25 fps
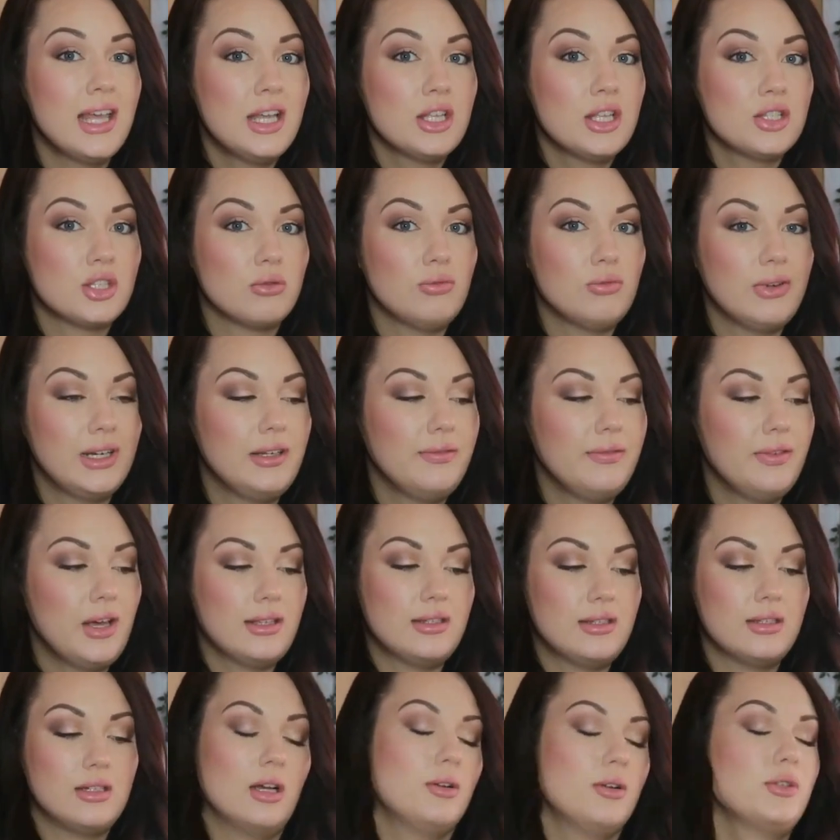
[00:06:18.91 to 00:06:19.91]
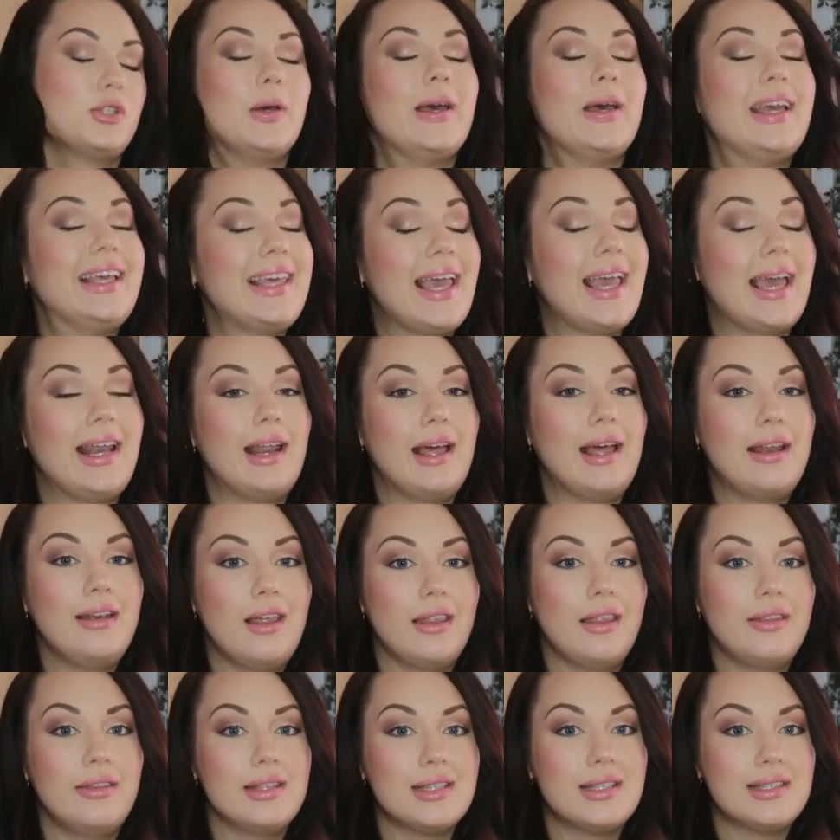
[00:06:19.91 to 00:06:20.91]
So really versatile. So again,
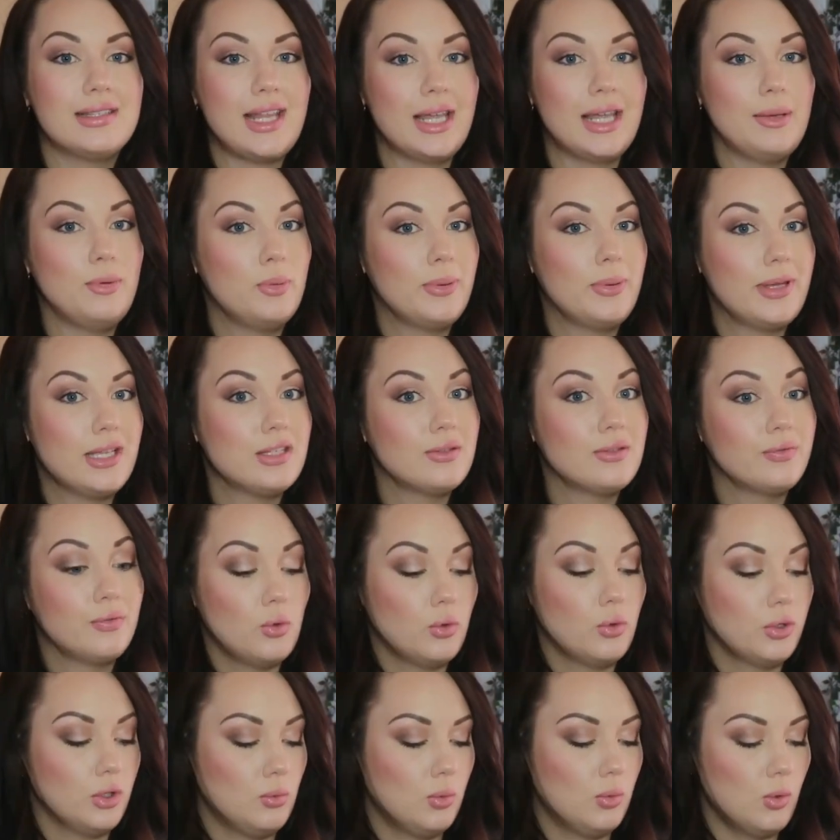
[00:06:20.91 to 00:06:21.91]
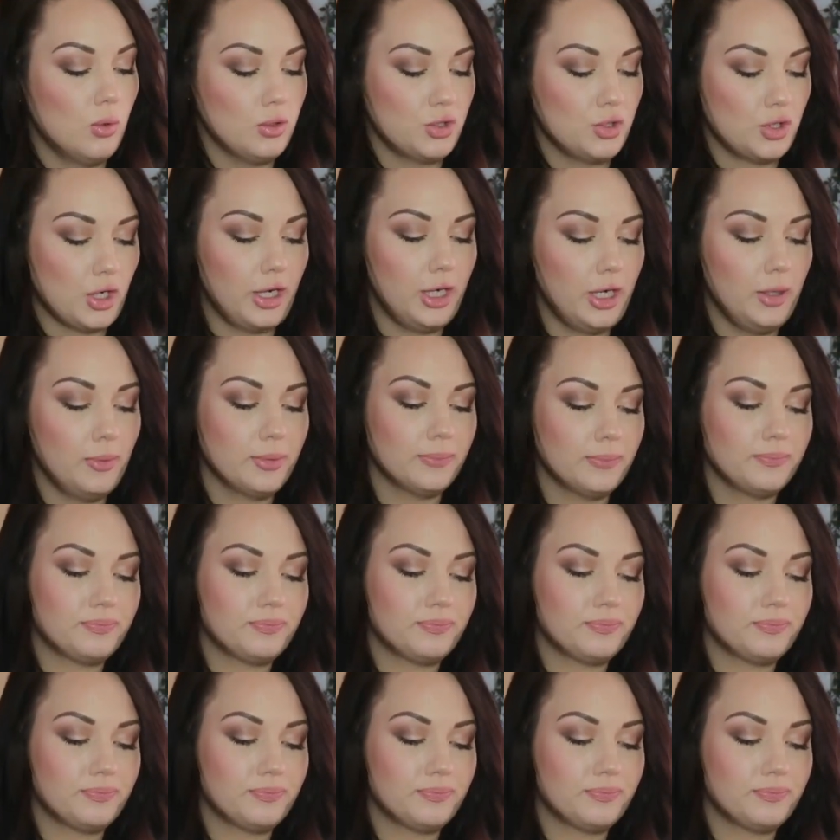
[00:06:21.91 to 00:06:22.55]
another staple piece for your wardrobe.